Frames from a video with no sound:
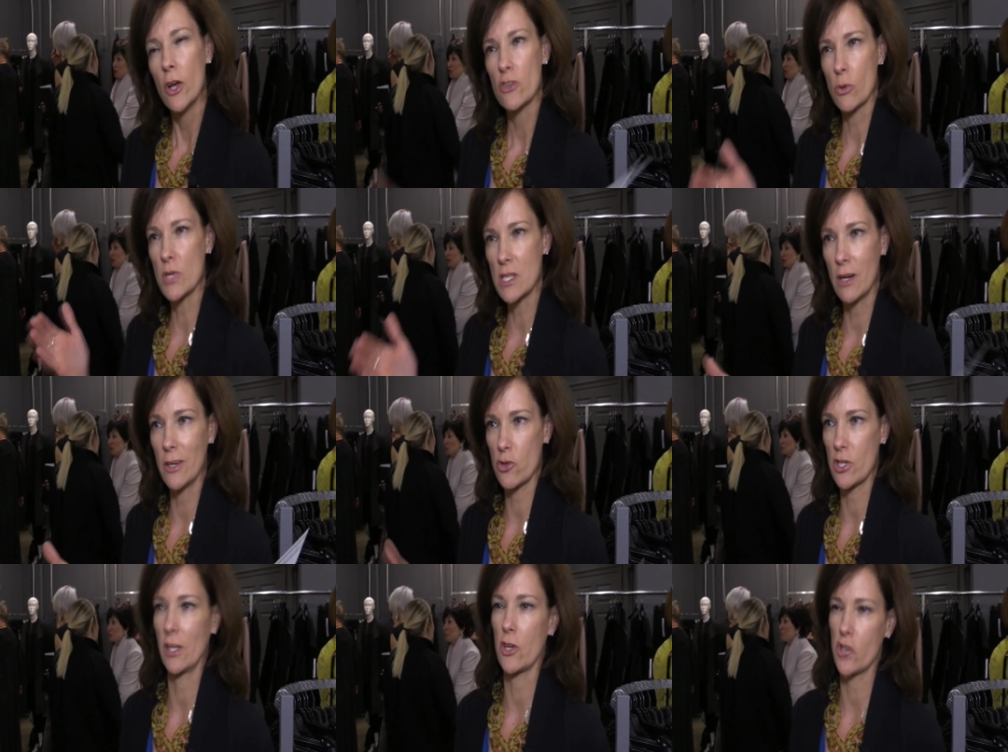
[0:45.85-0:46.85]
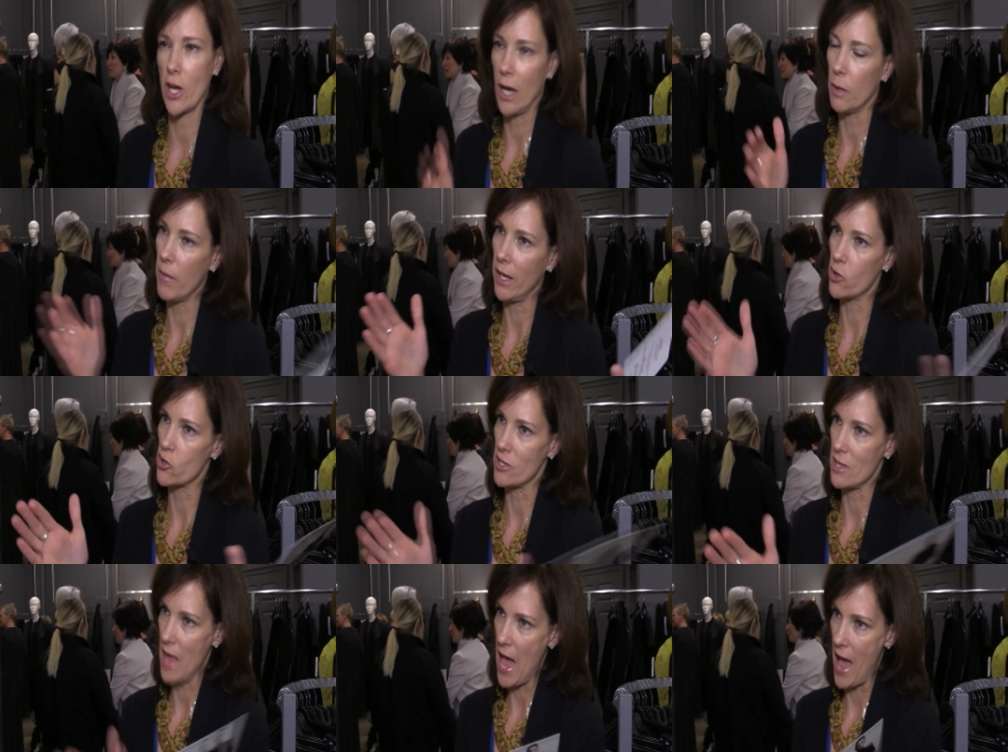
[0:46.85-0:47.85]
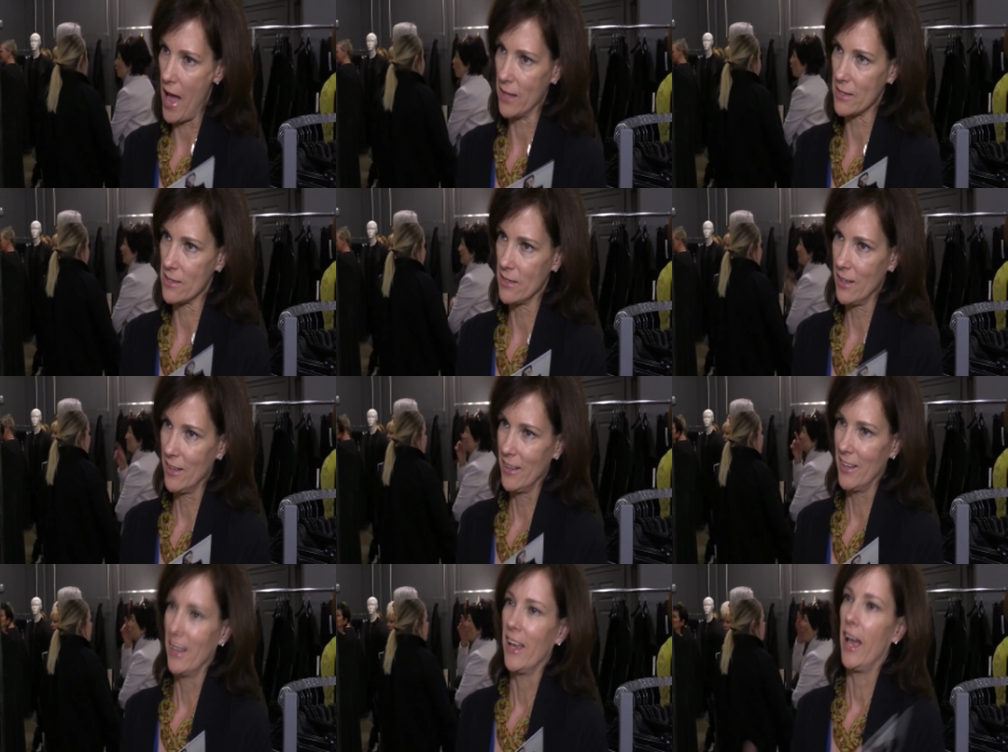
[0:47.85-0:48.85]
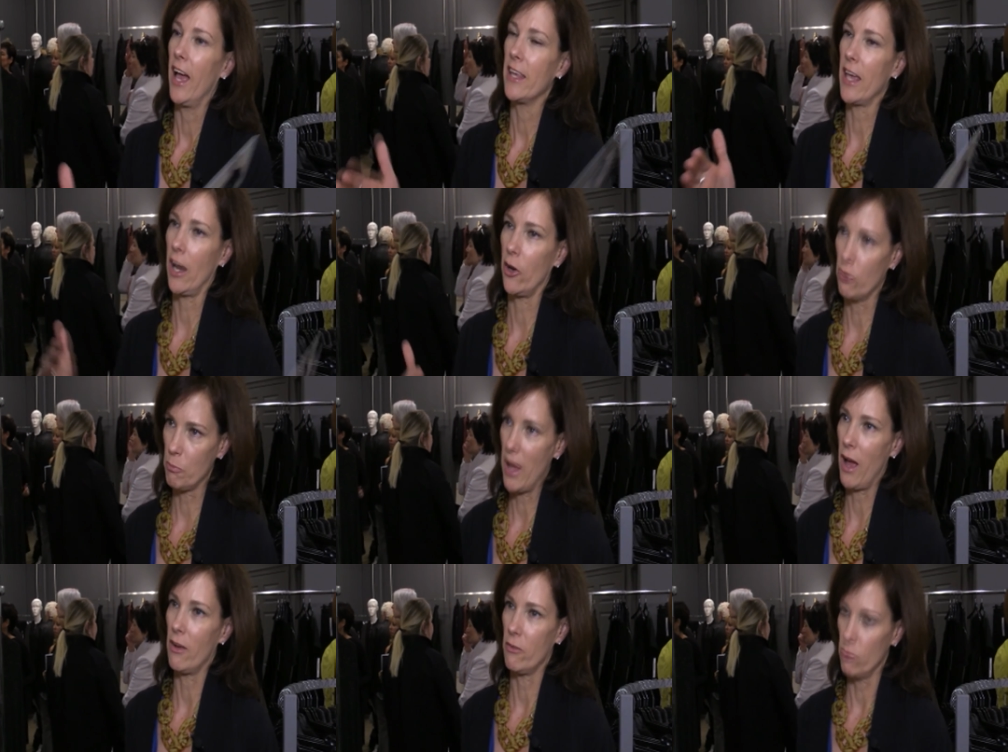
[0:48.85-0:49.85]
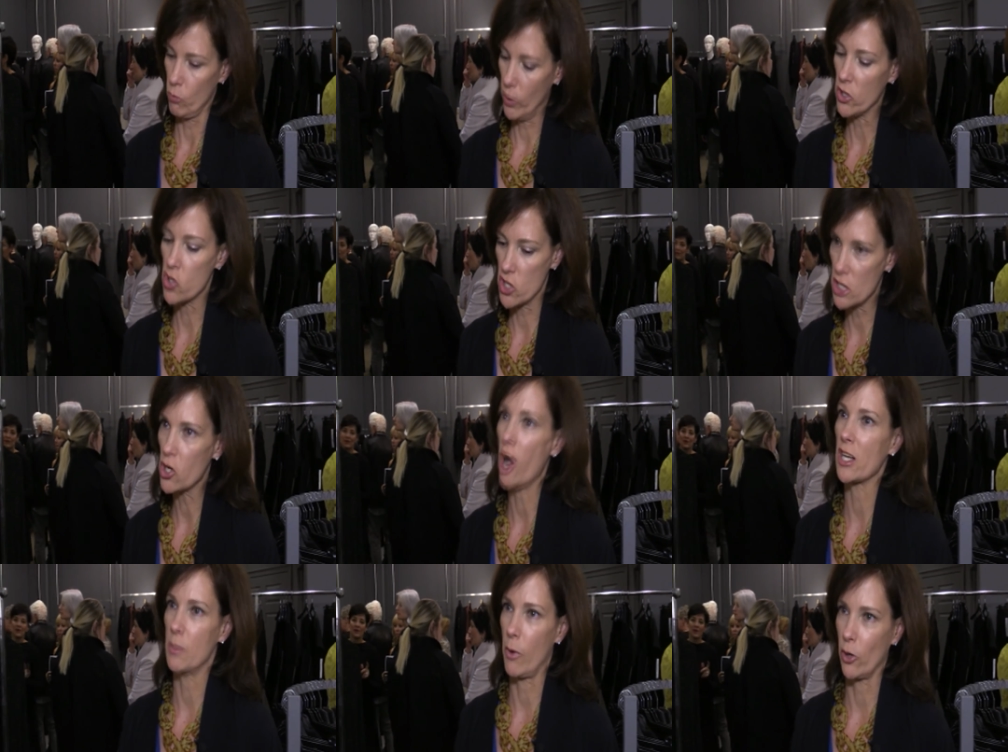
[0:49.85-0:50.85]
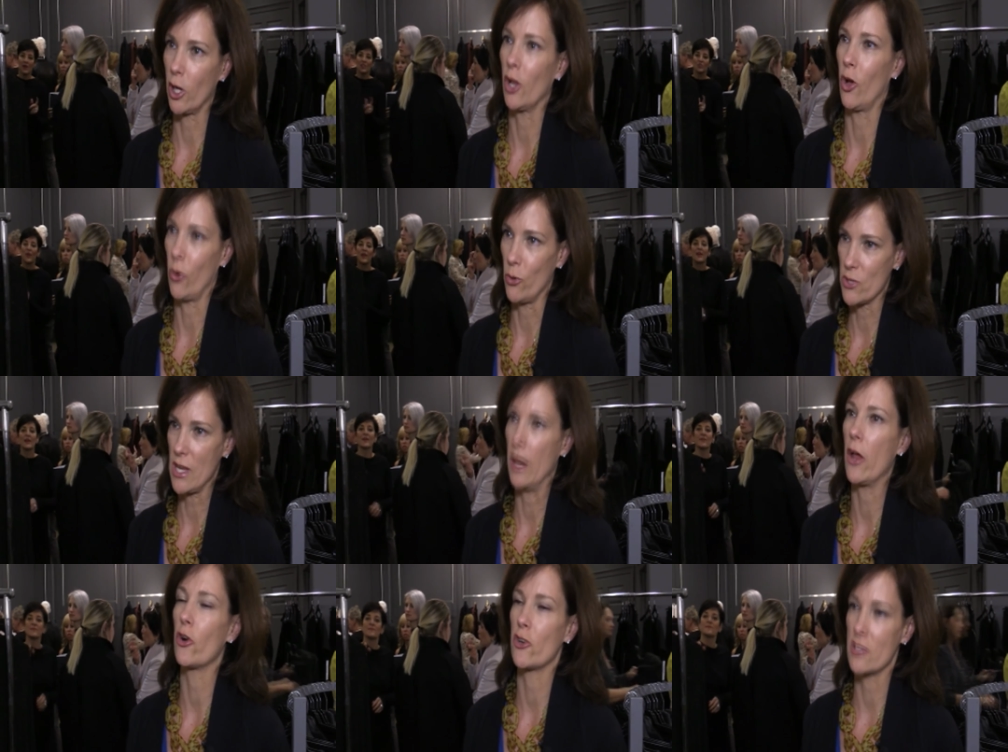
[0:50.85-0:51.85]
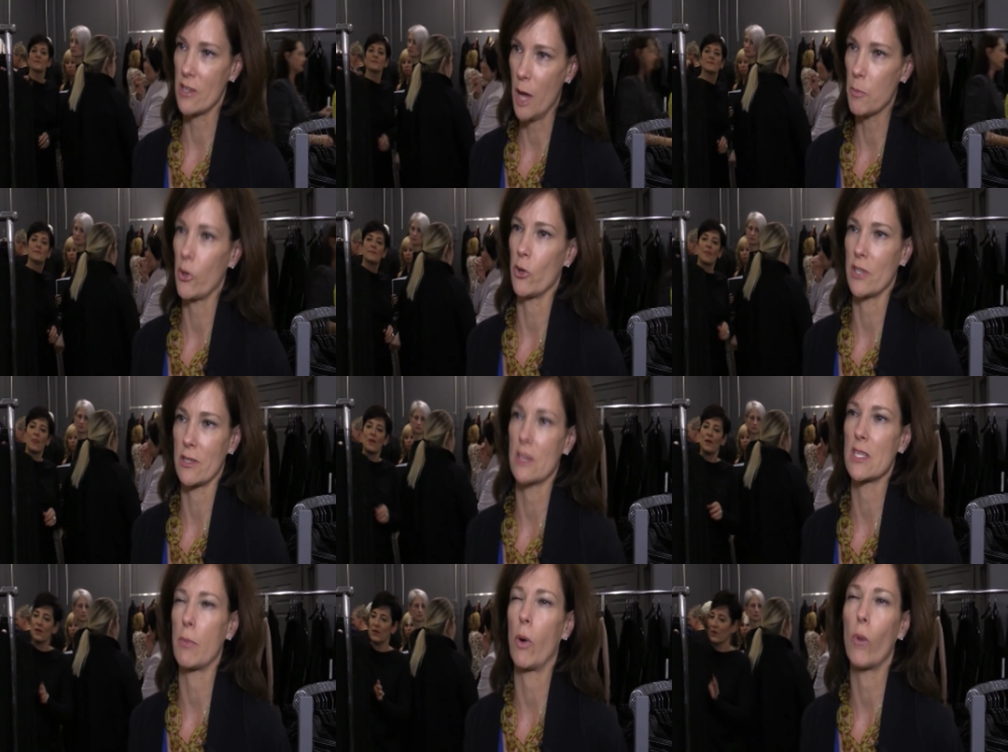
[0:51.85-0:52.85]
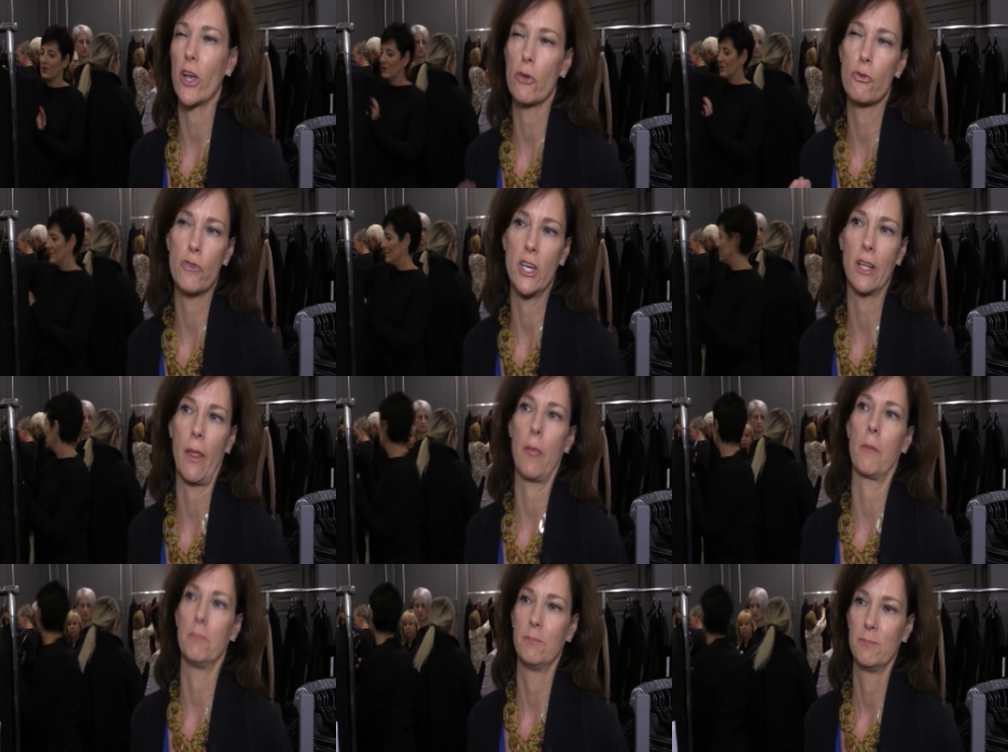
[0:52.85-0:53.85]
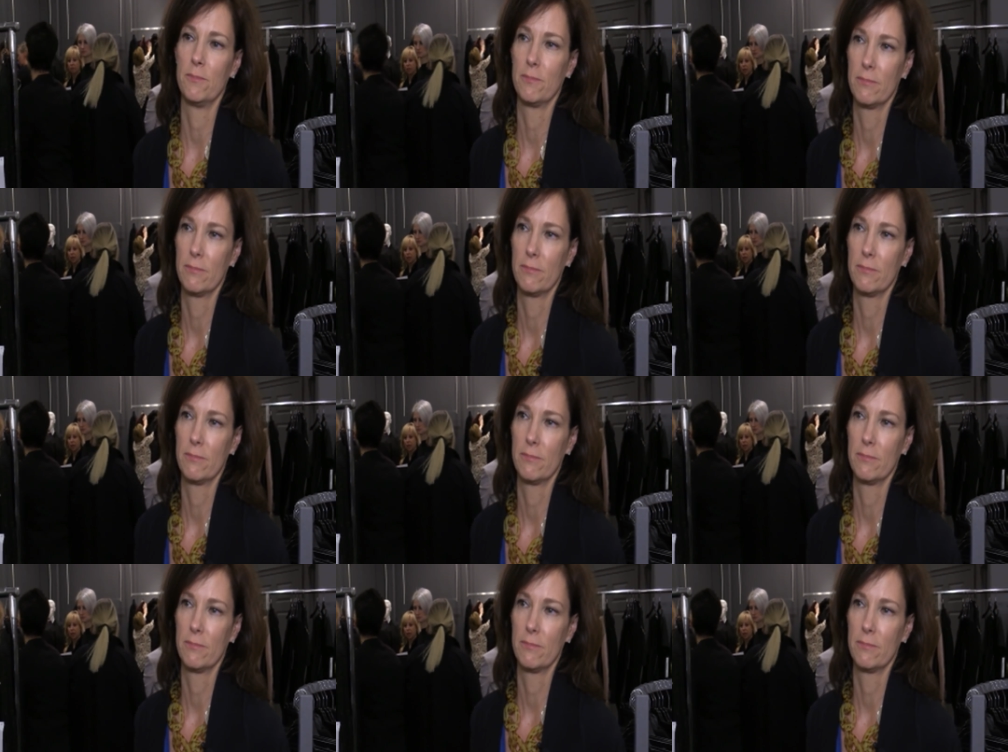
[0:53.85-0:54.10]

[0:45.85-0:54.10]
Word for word: So isn't it interesting that she kind of manages that, yet under, when she talks about her clothes and her design process, it's about what you feel in them.